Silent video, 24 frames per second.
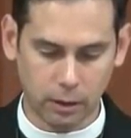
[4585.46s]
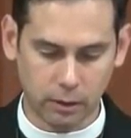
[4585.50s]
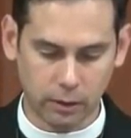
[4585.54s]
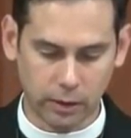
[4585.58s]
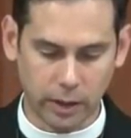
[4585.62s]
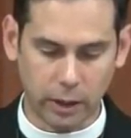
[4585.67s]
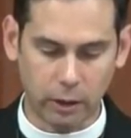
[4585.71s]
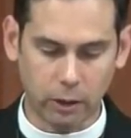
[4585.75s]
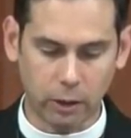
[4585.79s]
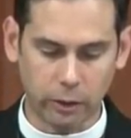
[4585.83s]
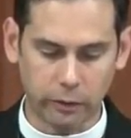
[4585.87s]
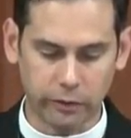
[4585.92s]

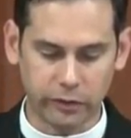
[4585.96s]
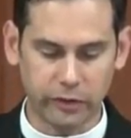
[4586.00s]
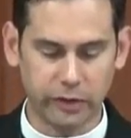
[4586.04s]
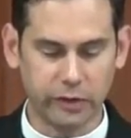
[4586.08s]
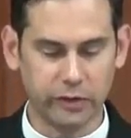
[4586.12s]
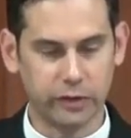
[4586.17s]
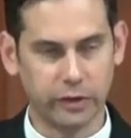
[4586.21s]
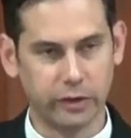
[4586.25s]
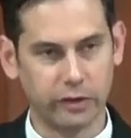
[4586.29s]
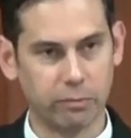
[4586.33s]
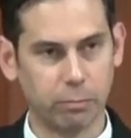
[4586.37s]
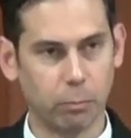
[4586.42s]
Gerhard
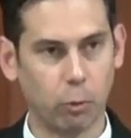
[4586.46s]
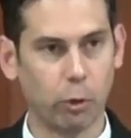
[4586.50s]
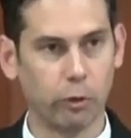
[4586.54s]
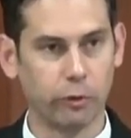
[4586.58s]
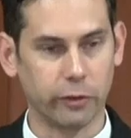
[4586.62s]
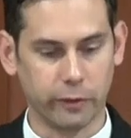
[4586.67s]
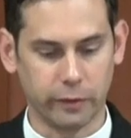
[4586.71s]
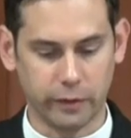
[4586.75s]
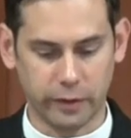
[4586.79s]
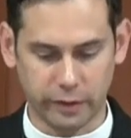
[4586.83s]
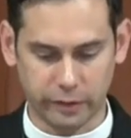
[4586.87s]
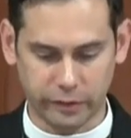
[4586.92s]
sees it as more
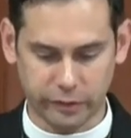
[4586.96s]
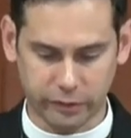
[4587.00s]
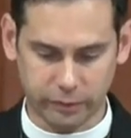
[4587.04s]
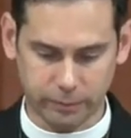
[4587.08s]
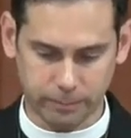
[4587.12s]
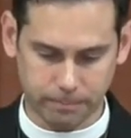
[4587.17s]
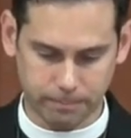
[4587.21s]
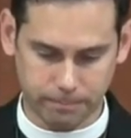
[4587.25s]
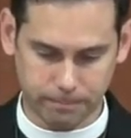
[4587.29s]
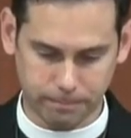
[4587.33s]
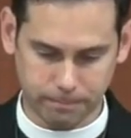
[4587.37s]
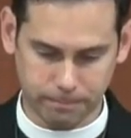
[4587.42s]
than this.
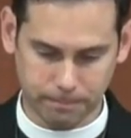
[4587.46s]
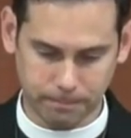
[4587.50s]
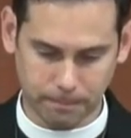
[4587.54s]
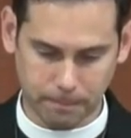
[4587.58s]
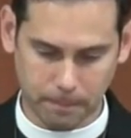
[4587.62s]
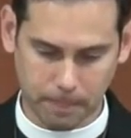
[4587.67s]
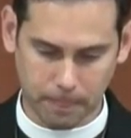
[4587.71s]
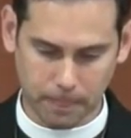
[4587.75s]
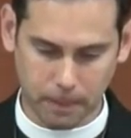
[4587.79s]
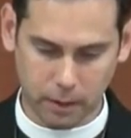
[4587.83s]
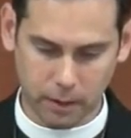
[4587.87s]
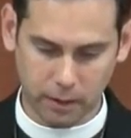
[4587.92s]

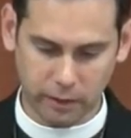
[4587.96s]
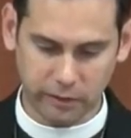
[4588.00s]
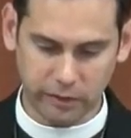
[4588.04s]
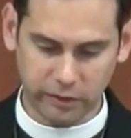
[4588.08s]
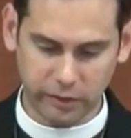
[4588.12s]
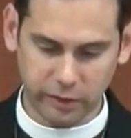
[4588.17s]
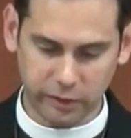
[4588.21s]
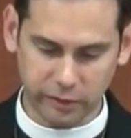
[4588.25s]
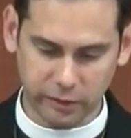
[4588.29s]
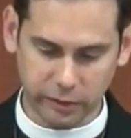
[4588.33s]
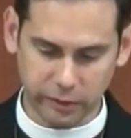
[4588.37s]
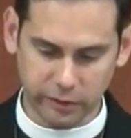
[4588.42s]
He
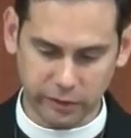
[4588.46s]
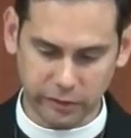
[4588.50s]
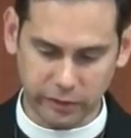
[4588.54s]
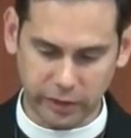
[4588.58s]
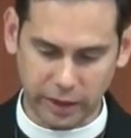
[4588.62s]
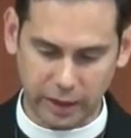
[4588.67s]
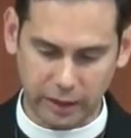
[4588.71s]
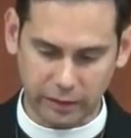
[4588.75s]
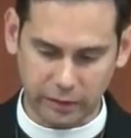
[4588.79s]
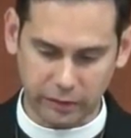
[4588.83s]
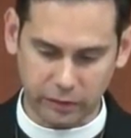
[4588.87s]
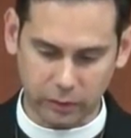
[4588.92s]
sees this
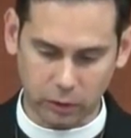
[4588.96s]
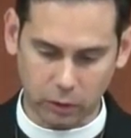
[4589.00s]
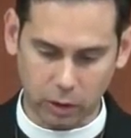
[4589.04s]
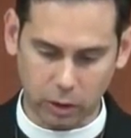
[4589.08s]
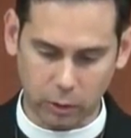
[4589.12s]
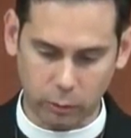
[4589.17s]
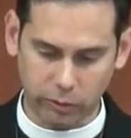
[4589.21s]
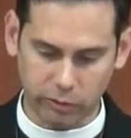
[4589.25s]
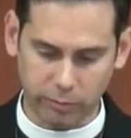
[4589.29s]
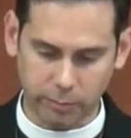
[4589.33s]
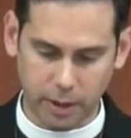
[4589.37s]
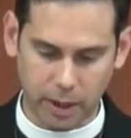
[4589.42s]
text,
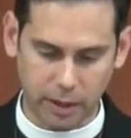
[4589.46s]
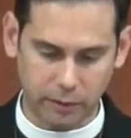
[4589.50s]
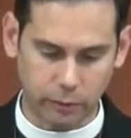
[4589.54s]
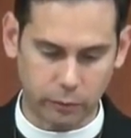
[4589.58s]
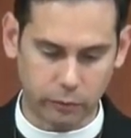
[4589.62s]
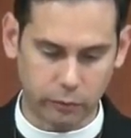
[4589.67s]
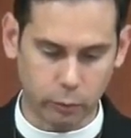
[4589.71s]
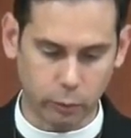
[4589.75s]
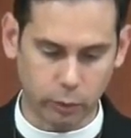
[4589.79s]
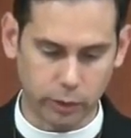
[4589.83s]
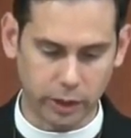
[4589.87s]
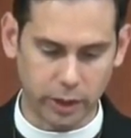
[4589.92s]
along with Matthew
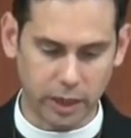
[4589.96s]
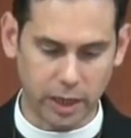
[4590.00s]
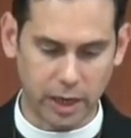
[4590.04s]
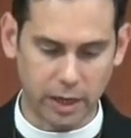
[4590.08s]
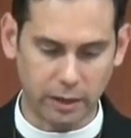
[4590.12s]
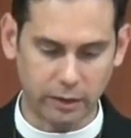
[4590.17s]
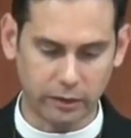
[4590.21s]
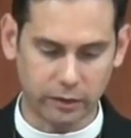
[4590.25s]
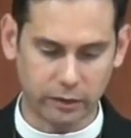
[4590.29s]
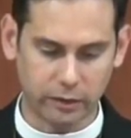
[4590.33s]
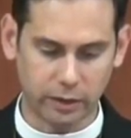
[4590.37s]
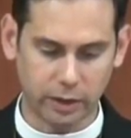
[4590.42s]

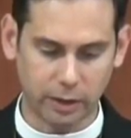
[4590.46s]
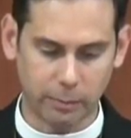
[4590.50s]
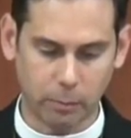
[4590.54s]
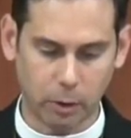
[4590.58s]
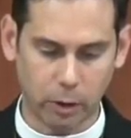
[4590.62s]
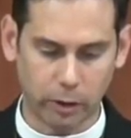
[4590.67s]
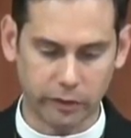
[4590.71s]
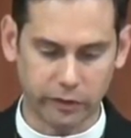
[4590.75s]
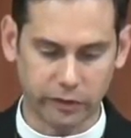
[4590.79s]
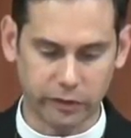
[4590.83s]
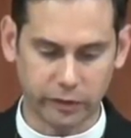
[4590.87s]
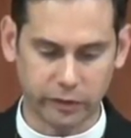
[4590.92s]
28 and
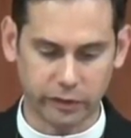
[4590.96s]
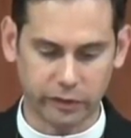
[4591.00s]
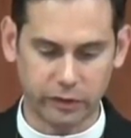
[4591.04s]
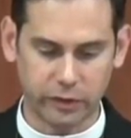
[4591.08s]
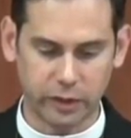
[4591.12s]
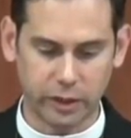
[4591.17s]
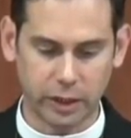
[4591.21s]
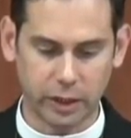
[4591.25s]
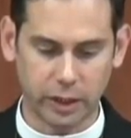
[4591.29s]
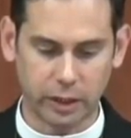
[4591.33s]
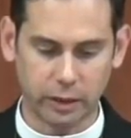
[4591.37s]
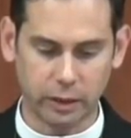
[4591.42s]
Mark
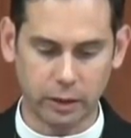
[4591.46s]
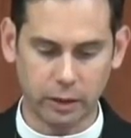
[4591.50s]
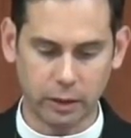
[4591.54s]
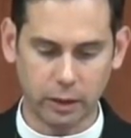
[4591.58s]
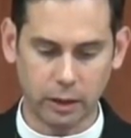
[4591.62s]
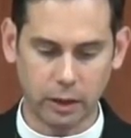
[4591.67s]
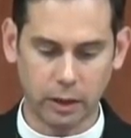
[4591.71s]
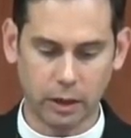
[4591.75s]
16,